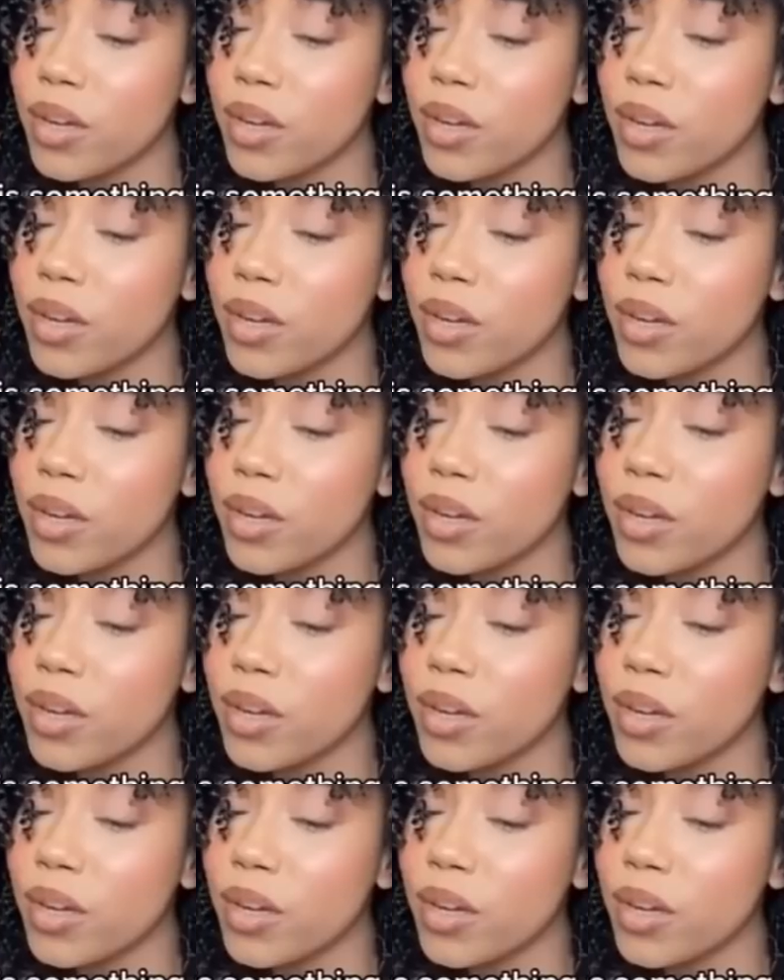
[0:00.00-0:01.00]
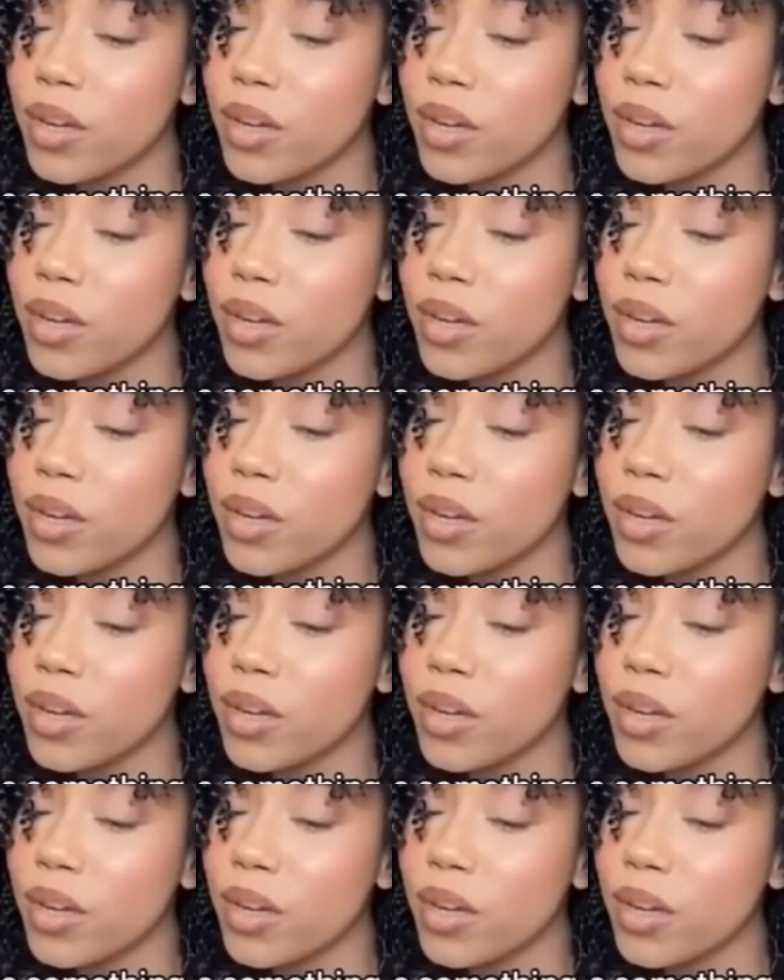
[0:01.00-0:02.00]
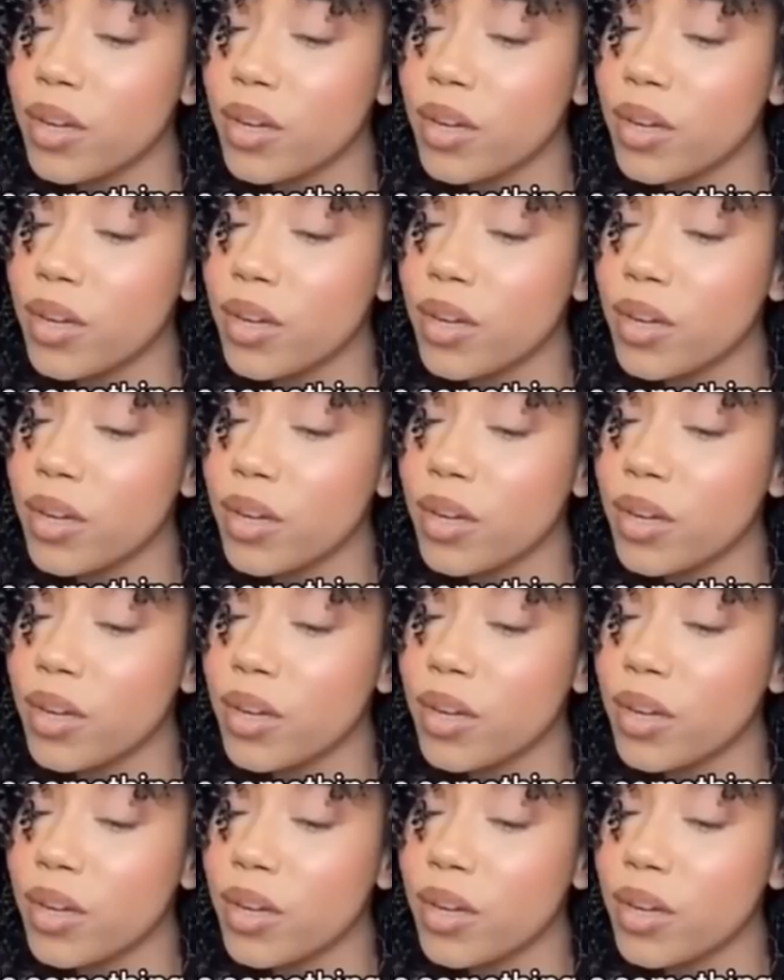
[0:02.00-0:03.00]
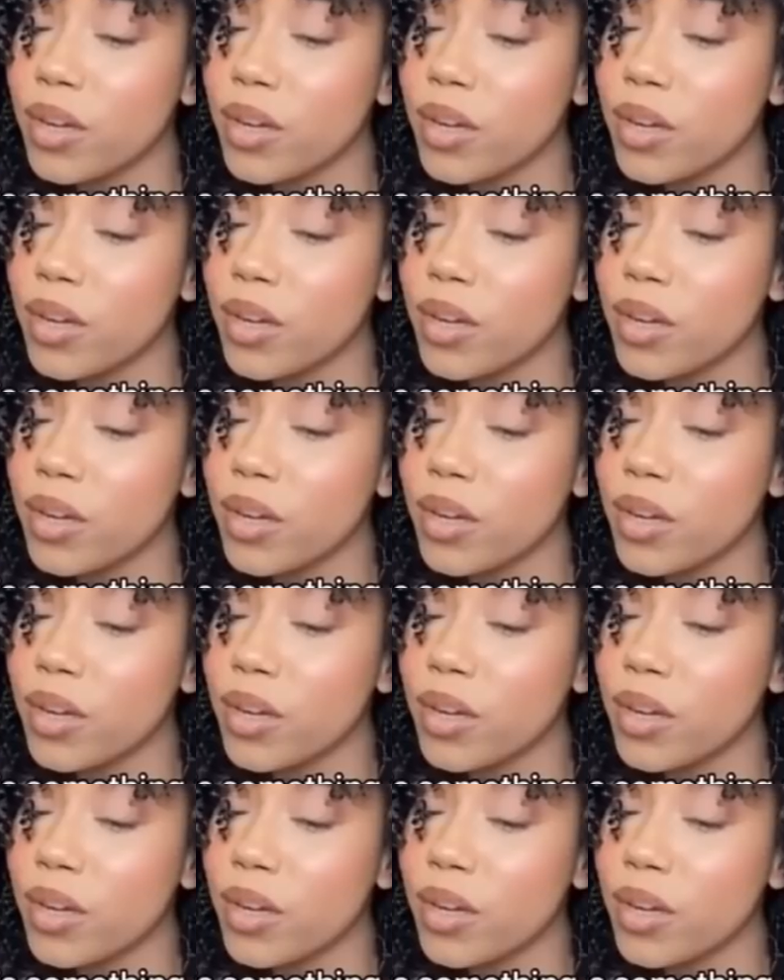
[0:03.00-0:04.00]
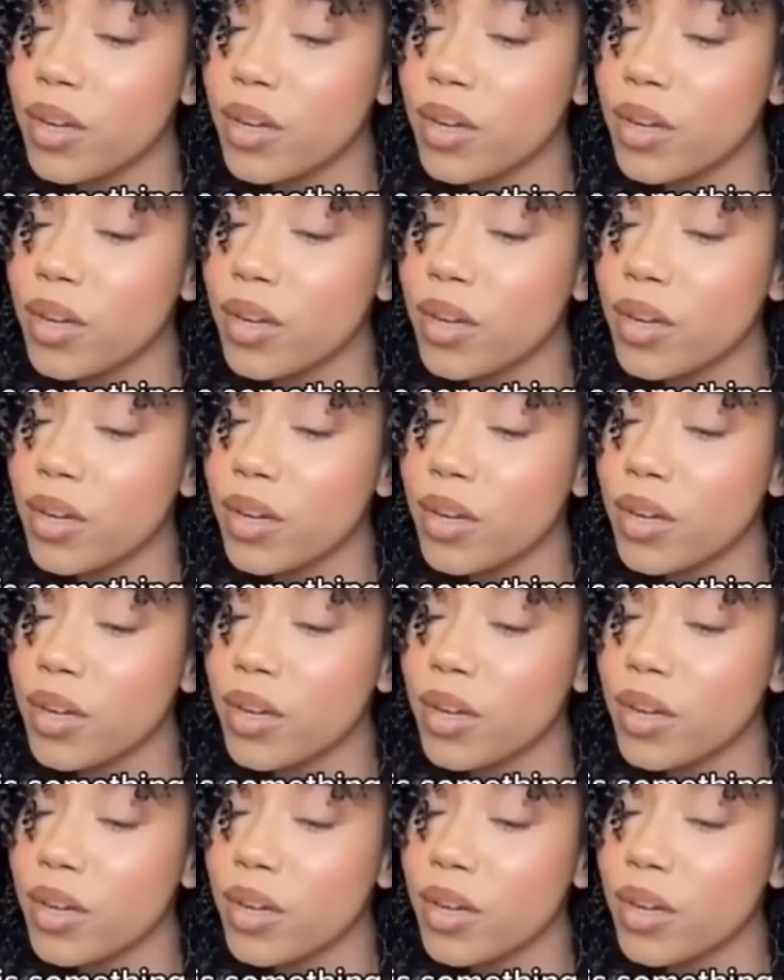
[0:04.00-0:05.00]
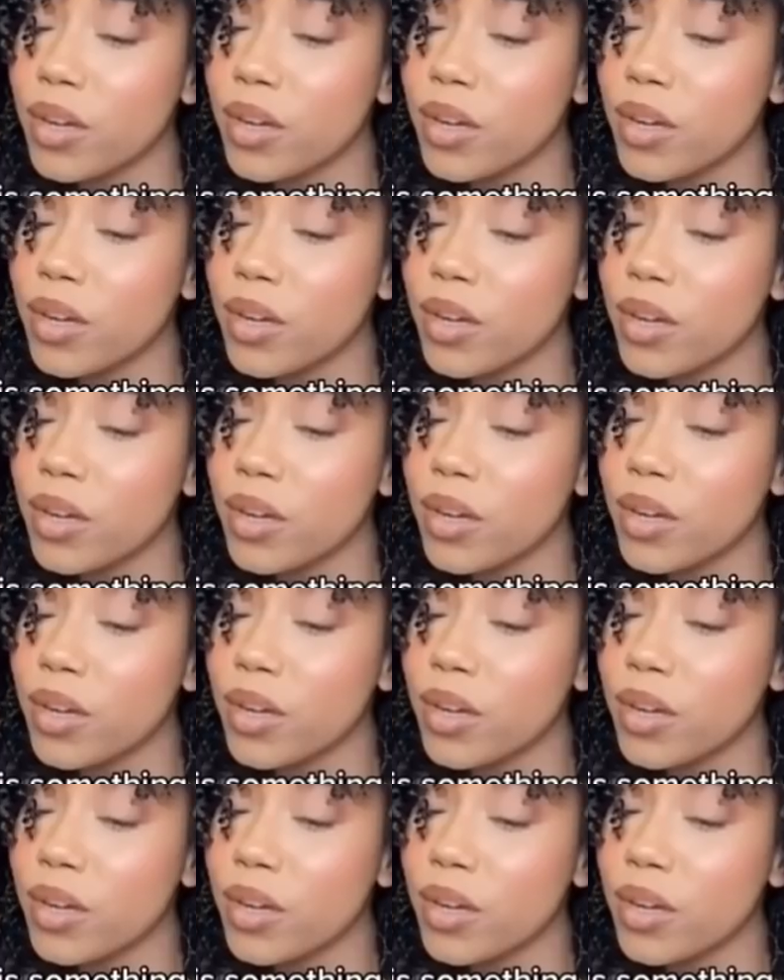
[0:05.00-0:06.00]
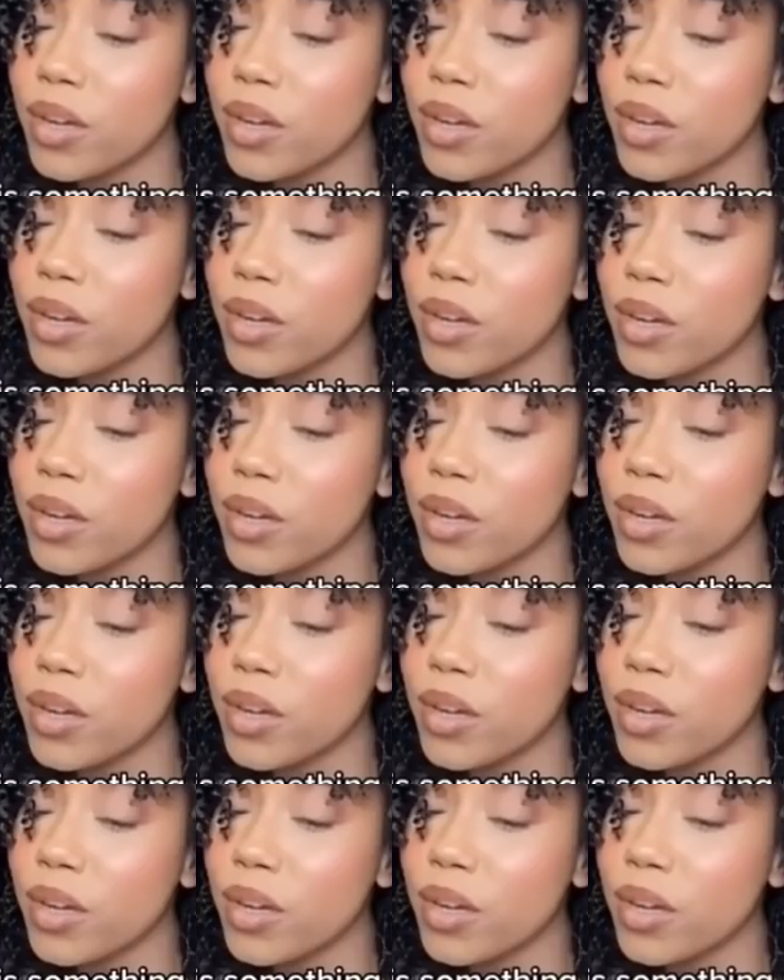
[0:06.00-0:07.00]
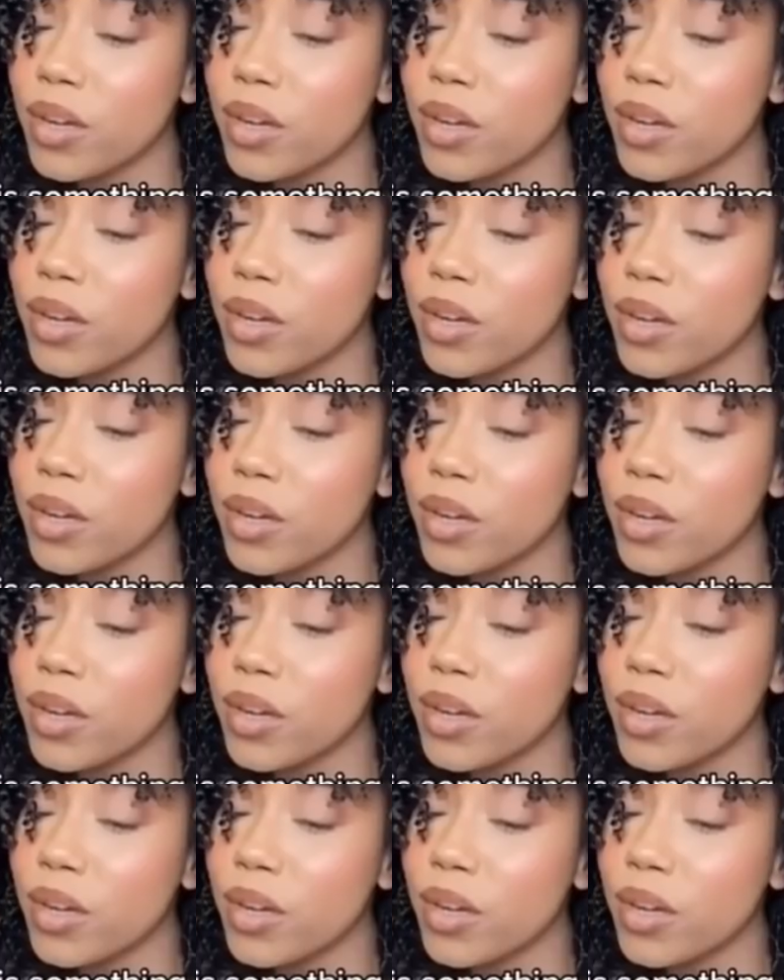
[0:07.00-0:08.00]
[no speech]